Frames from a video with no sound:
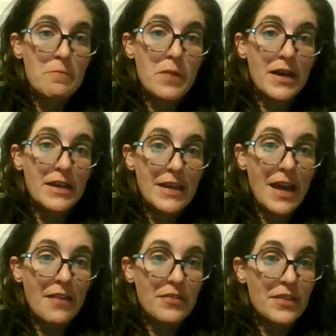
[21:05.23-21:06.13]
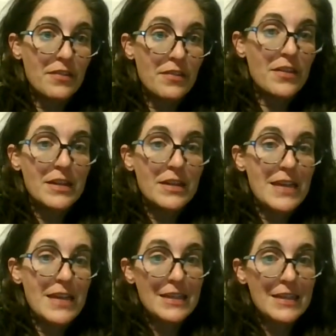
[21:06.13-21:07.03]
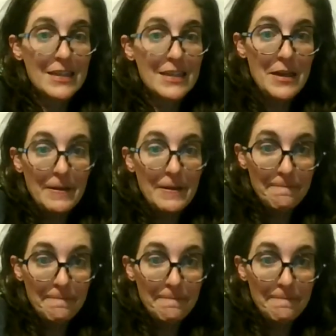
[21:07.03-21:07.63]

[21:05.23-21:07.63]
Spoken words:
But yeah, if they're going to test me,